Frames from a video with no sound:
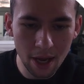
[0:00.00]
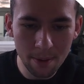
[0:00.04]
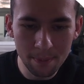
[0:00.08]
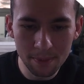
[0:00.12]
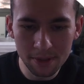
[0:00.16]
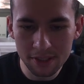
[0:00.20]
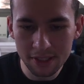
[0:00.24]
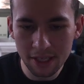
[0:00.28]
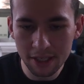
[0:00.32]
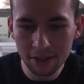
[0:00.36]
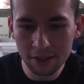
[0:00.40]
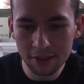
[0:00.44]
M
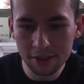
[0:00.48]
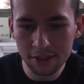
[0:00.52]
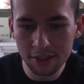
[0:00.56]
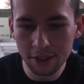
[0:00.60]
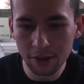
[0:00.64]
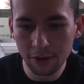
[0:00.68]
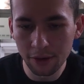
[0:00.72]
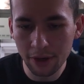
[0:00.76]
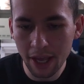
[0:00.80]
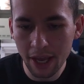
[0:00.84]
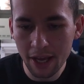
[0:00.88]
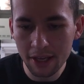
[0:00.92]
is stainless
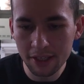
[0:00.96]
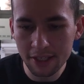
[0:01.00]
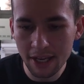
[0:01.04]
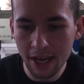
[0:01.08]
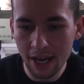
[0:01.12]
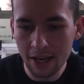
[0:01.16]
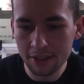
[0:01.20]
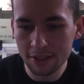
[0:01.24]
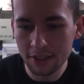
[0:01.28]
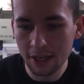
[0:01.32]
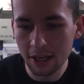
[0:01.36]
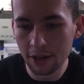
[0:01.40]
steel, K is
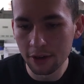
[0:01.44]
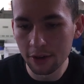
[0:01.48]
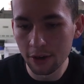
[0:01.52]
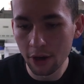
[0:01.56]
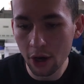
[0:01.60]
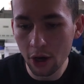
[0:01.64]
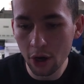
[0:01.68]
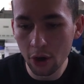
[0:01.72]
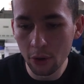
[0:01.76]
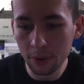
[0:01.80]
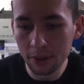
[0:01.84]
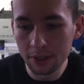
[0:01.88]
cast iron,
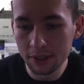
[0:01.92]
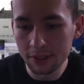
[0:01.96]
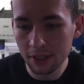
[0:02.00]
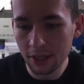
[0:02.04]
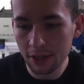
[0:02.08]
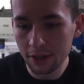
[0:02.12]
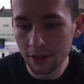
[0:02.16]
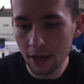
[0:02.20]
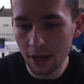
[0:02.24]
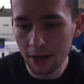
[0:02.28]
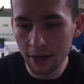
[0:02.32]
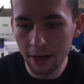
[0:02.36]
O is
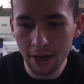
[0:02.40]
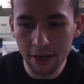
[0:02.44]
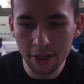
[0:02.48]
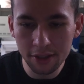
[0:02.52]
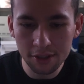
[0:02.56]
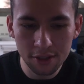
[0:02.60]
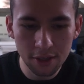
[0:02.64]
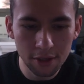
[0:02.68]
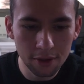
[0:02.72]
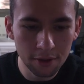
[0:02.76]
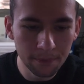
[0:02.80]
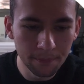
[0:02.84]

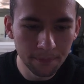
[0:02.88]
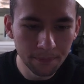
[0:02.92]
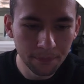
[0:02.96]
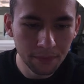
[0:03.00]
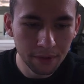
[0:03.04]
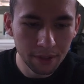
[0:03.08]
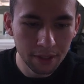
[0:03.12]
non-ISO,